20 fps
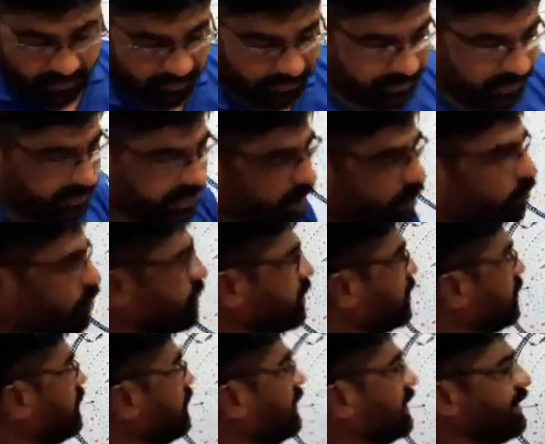without
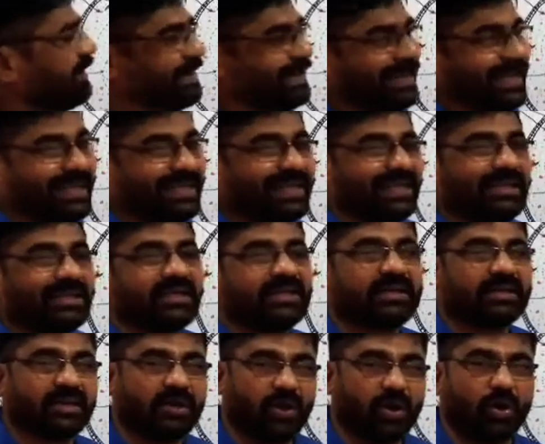taking
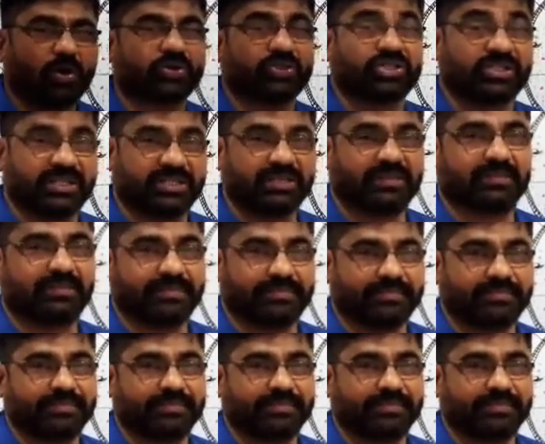the oxygen.